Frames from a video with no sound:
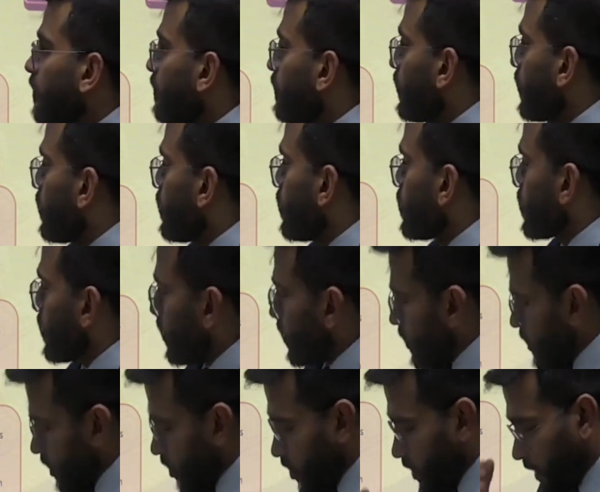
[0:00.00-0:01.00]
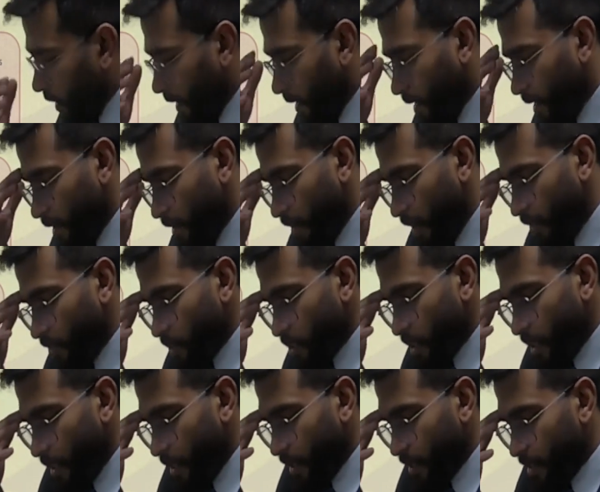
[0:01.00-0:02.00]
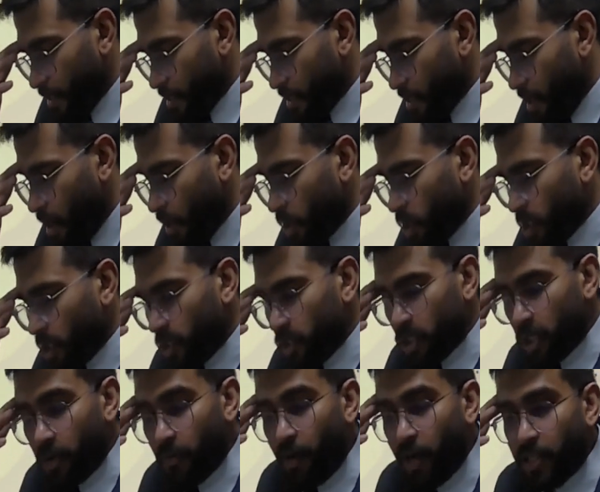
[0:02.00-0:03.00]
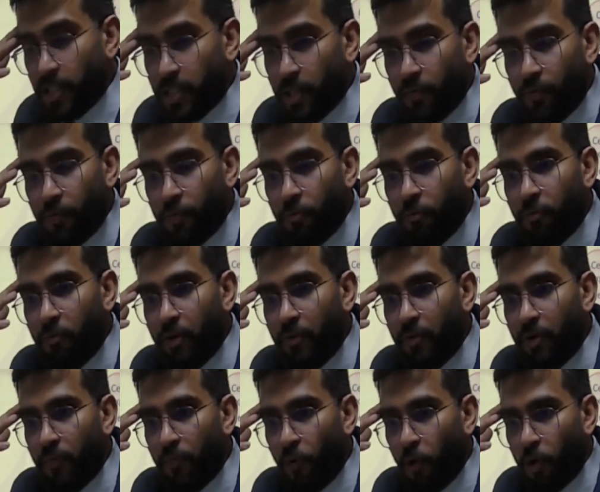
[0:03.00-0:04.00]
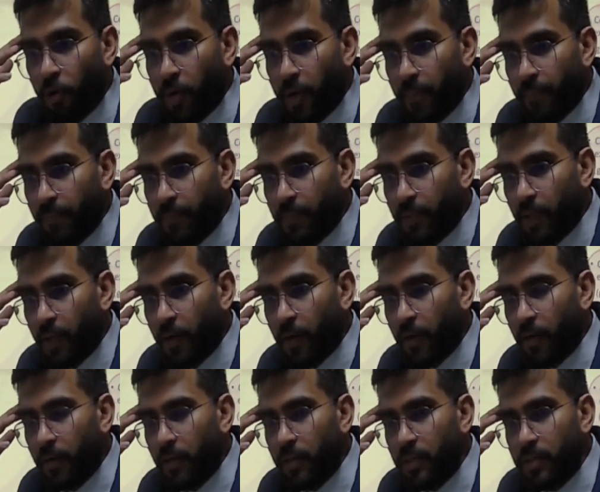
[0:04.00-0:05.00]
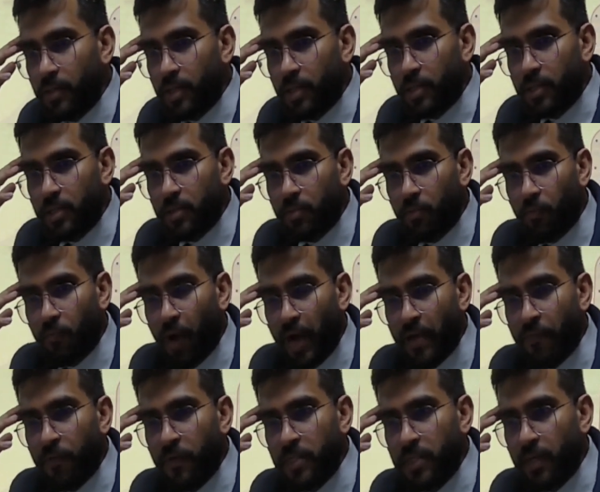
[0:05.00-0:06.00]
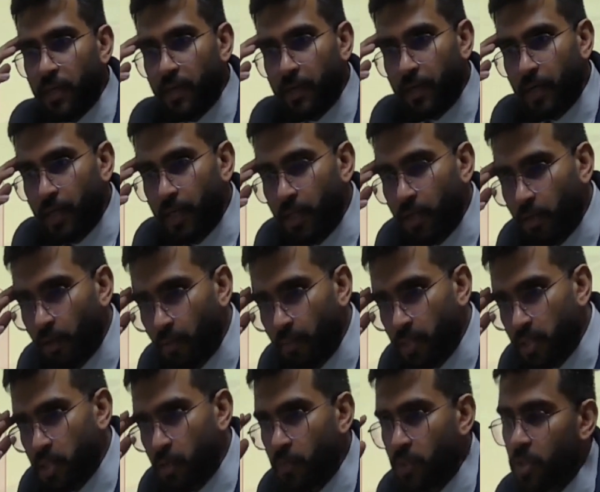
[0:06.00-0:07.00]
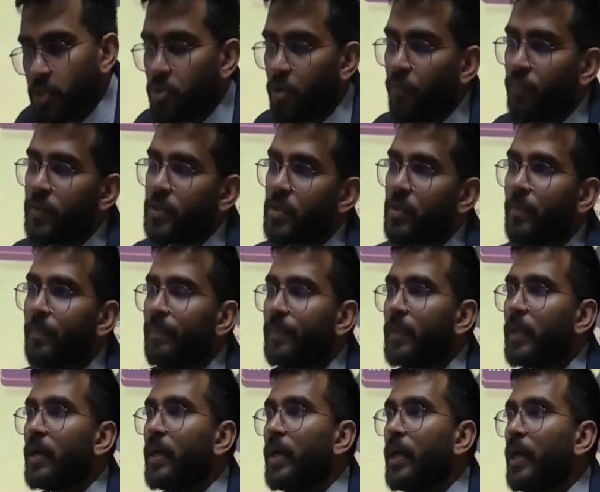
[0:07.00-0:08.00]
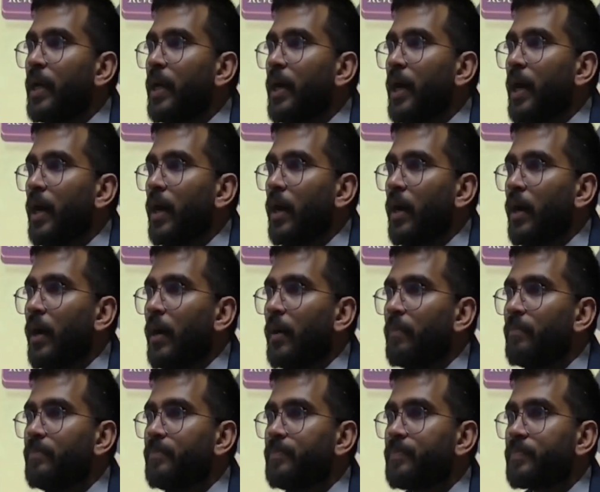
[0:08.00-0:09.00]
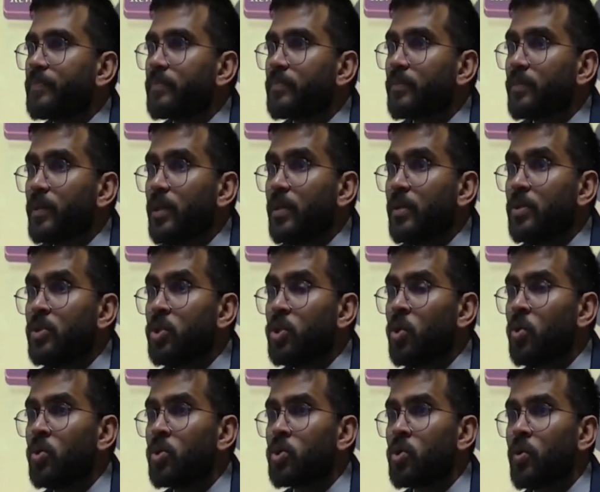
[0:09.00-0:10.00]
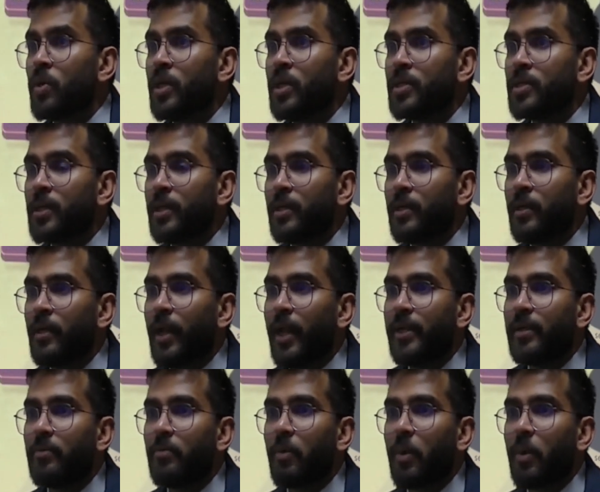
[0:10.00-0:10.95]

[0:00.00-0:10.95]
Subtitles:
this thing on LinkedIn. I was reading this Akshat Srivastava, if you've ever followed him. His wife is an Indian Economic Services officer. So he's written that